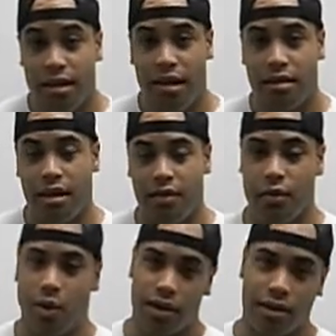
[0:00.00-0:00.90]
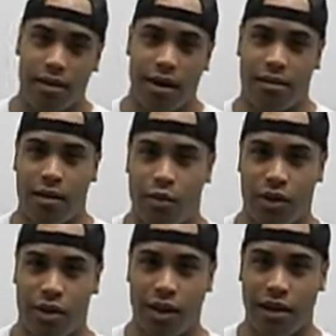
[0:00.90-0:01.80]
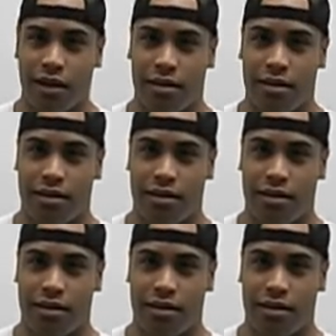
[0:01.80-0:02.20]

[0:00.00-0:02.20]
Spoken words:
and thanks for watching guys, I appreciate it.